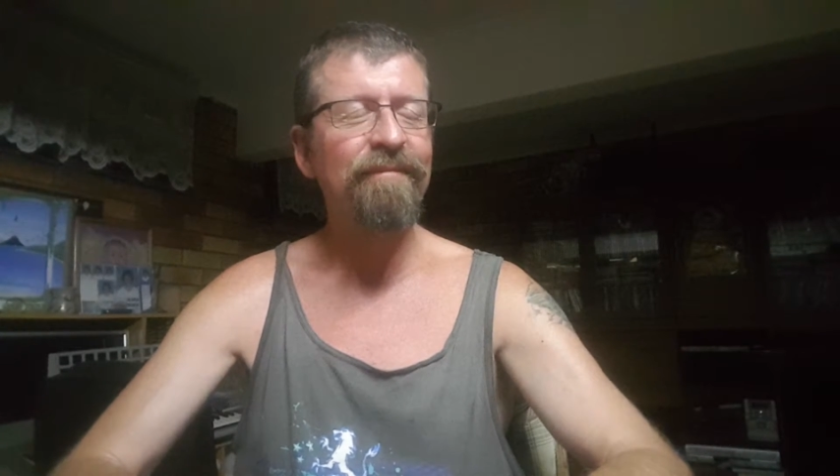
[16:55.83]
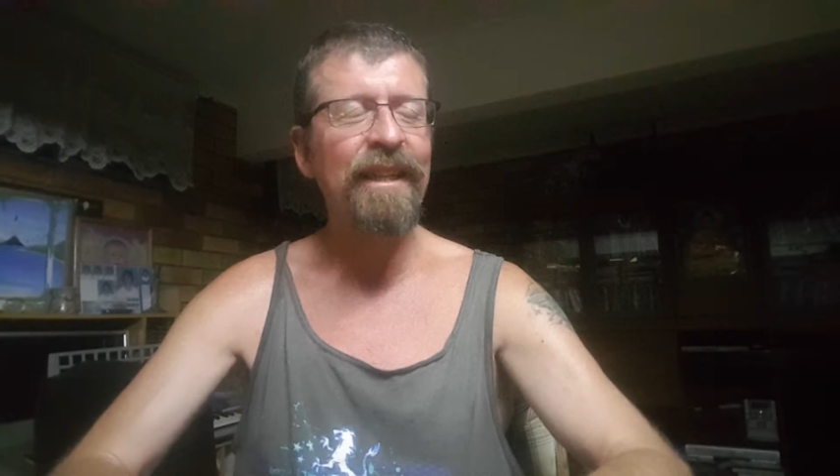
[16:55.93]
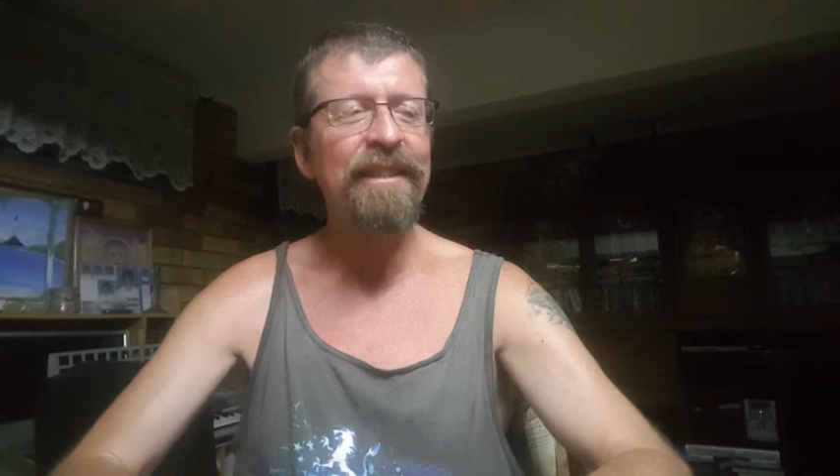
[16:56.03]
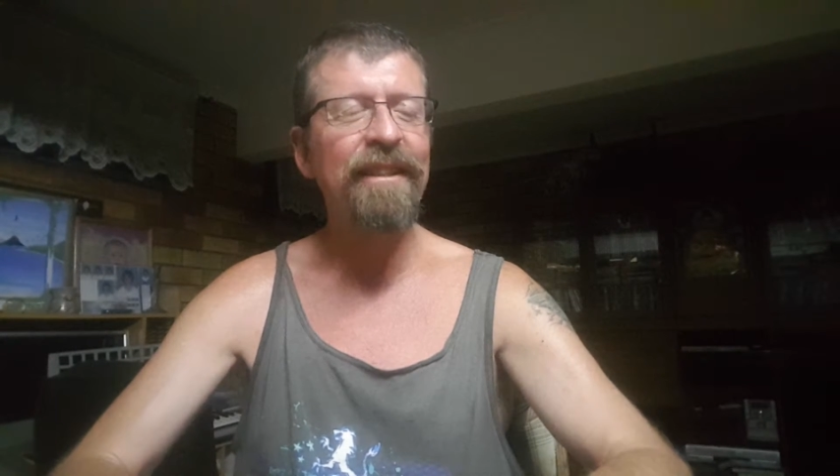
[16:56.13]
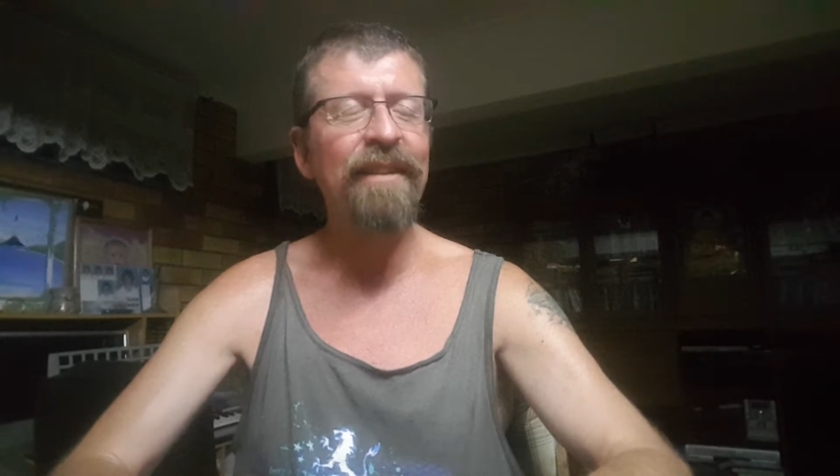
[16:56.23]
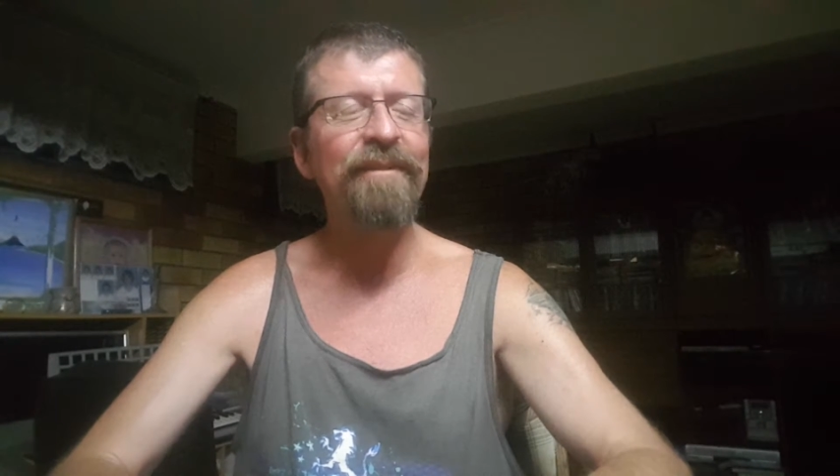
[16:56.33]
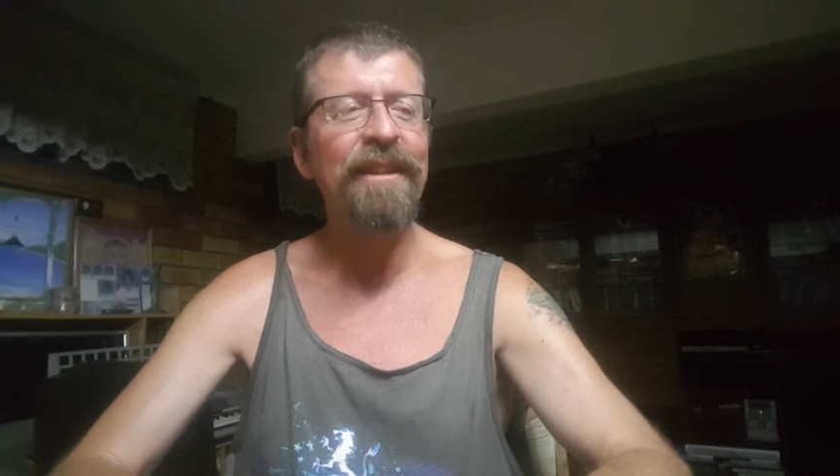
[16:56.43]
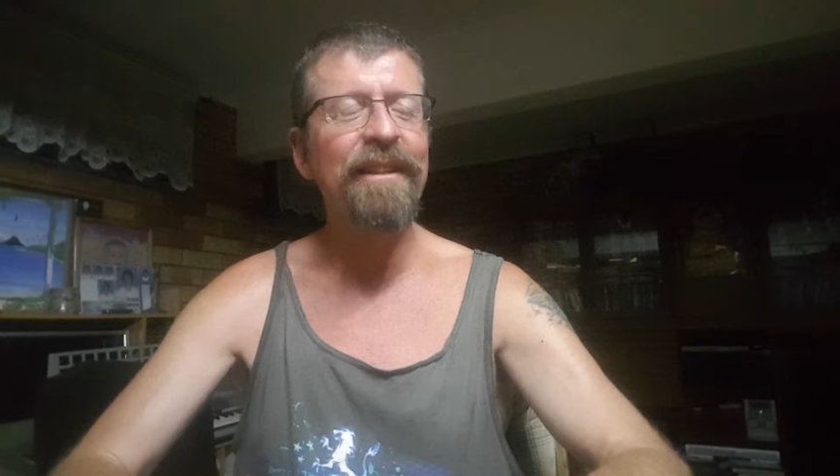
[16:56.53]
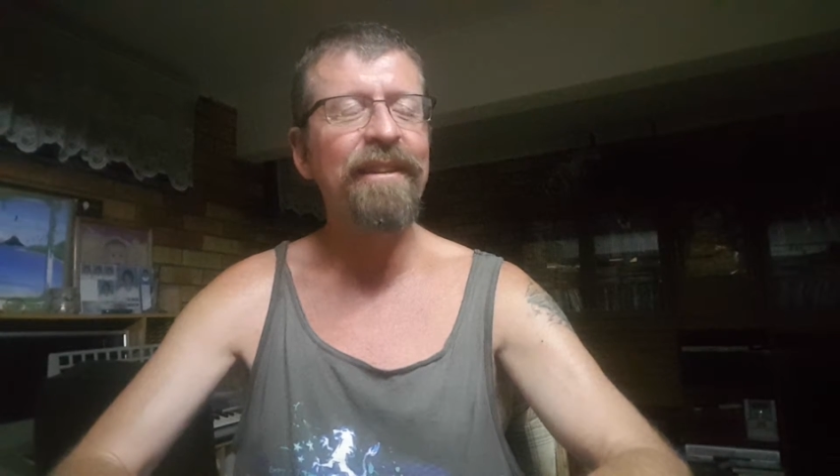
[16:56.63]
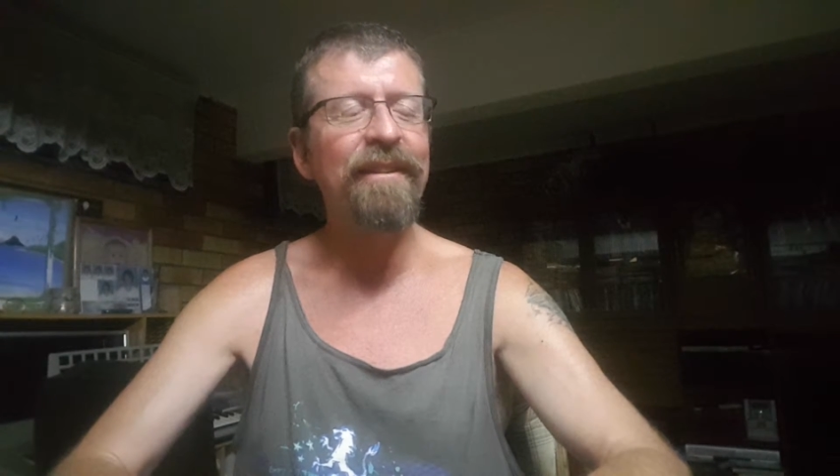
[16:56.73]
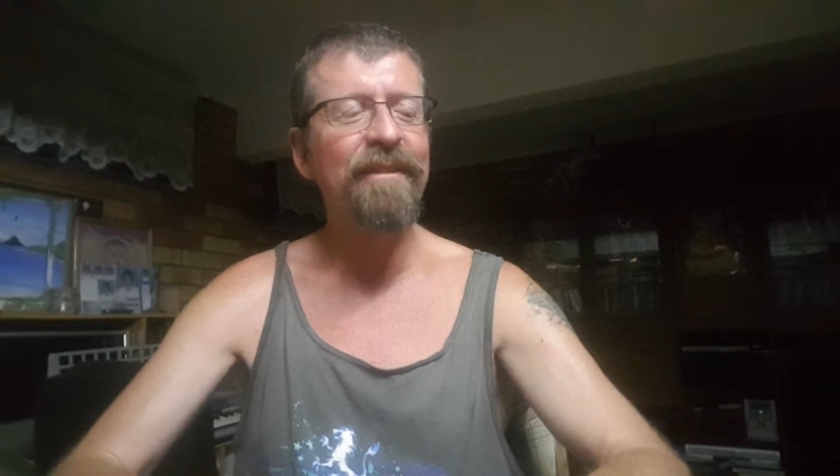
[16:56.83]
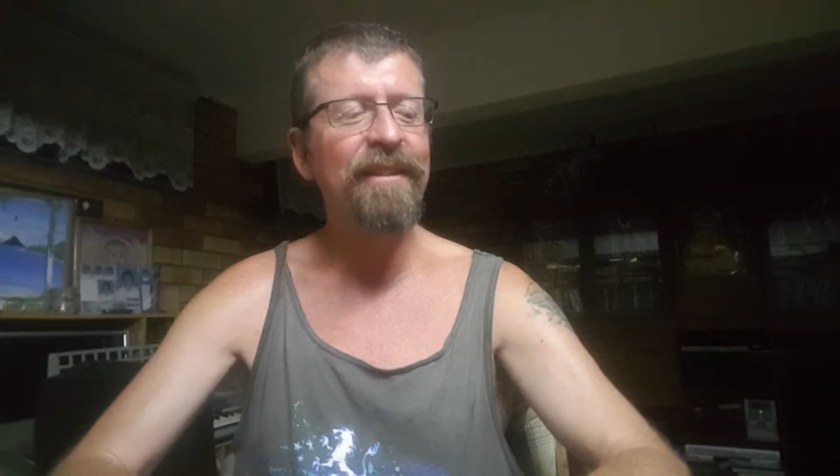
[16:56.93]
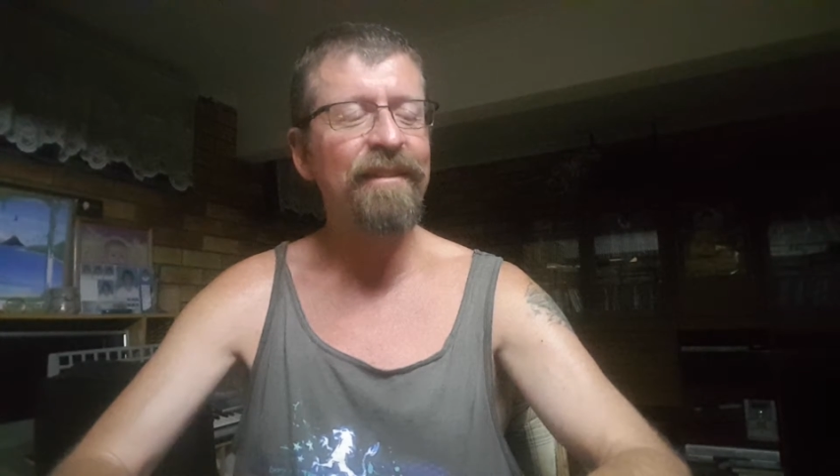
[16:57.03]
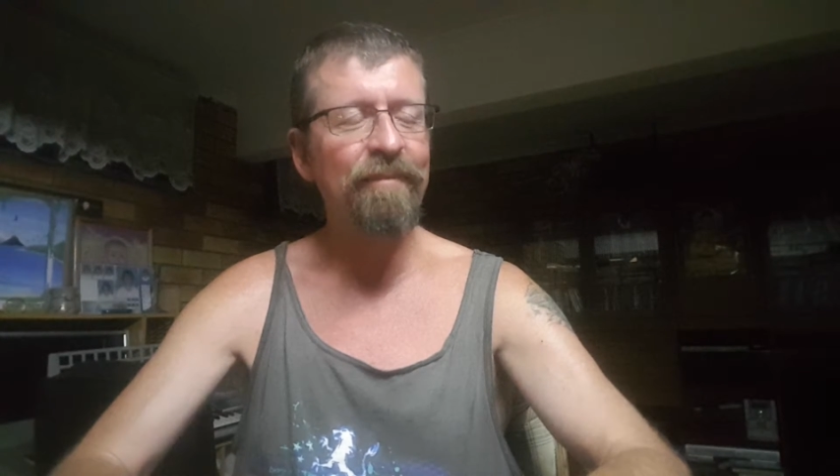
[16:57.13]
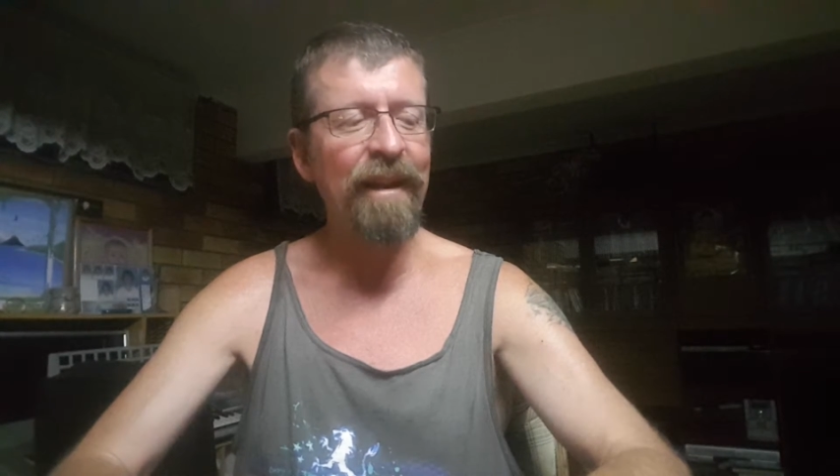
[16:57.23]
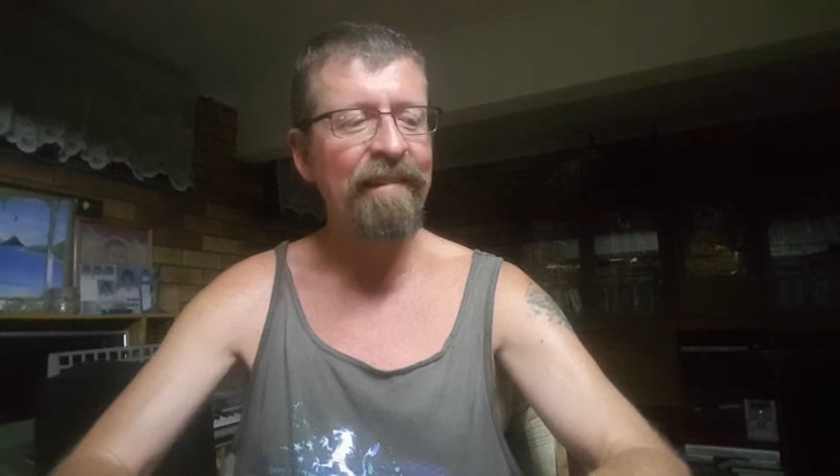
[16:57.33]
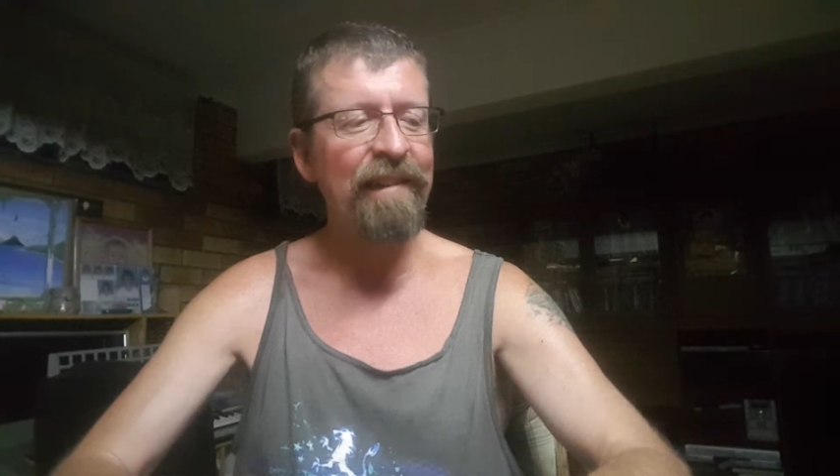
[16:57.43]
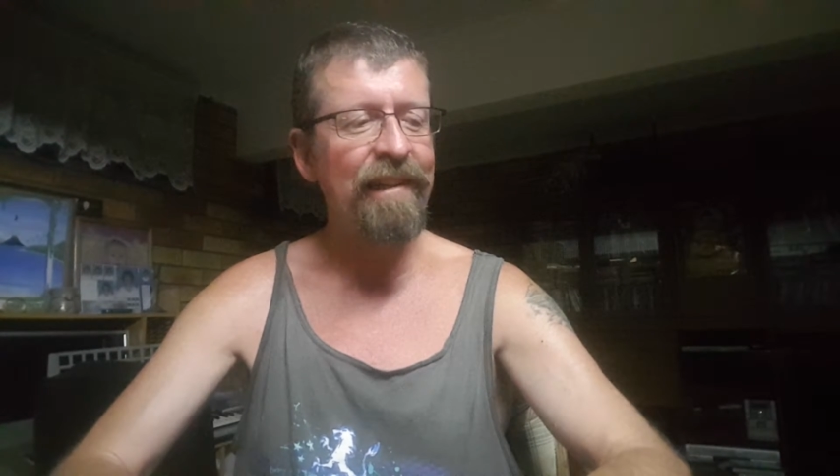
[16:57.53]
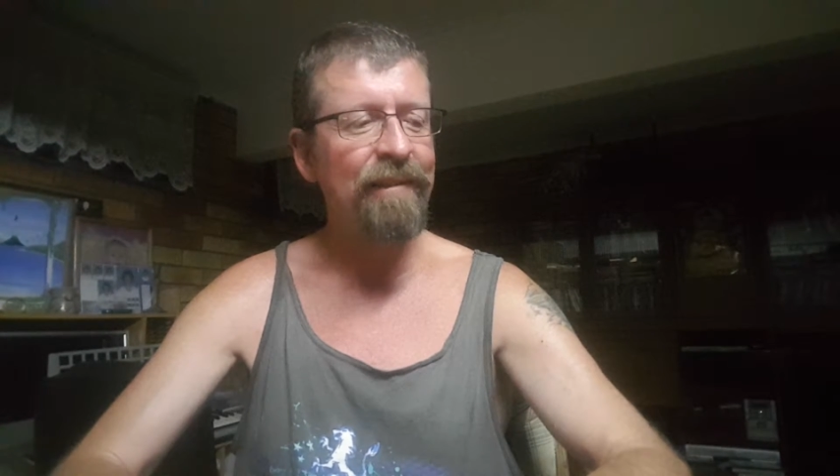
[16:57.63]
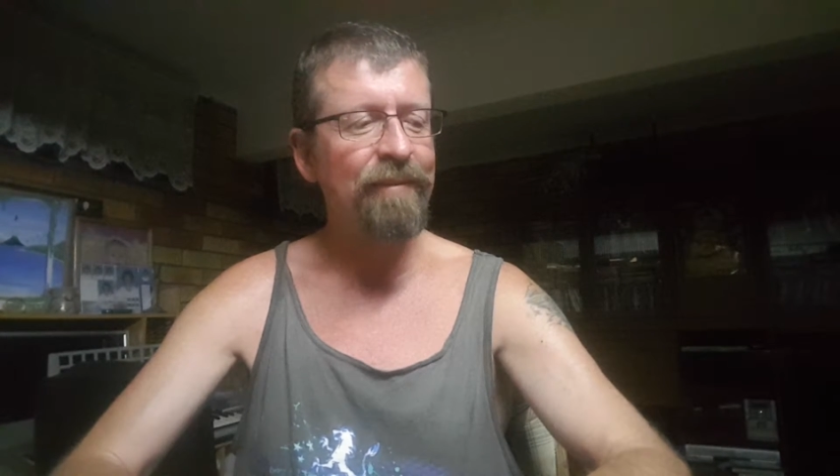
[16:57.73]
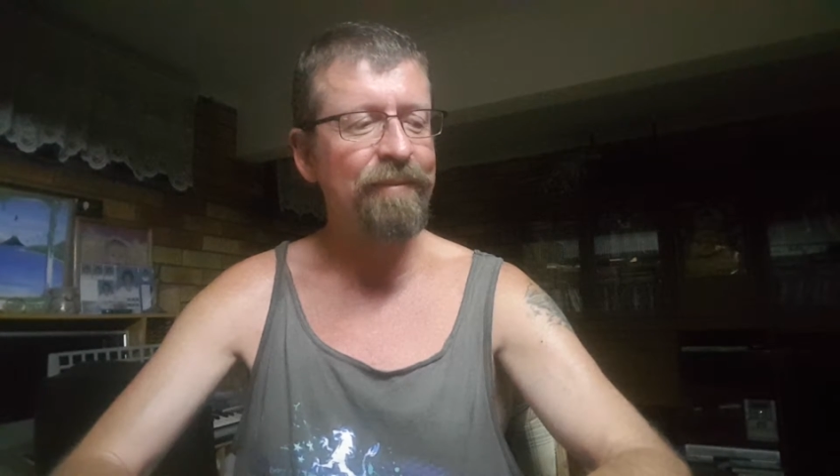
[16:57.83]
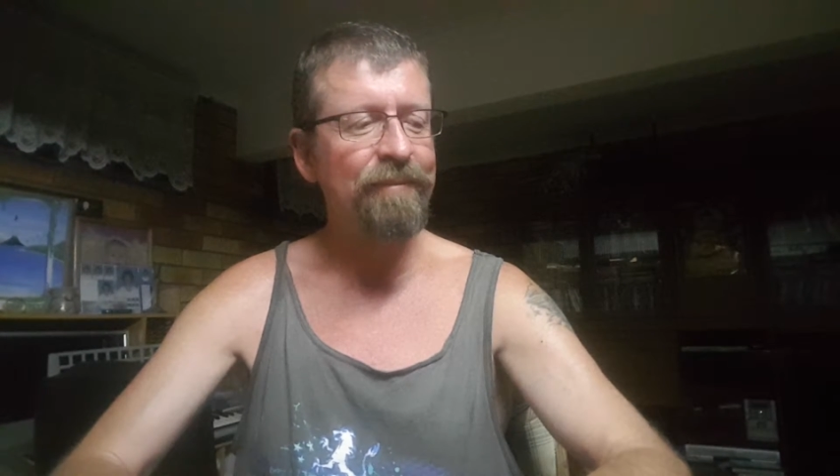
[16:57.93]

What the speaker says: much love to you, Marion.